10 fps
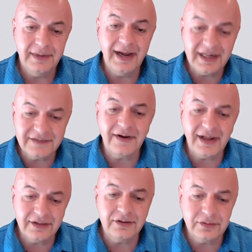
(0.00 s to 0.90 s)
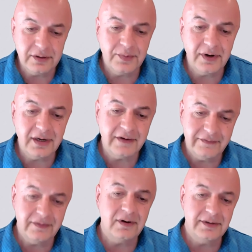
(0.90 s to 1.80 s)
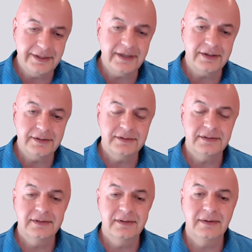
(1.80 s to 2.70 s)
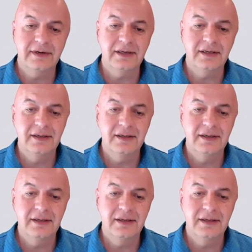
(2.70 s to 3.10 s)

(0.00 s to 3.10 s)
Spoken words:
adds value to the product for all the others, right?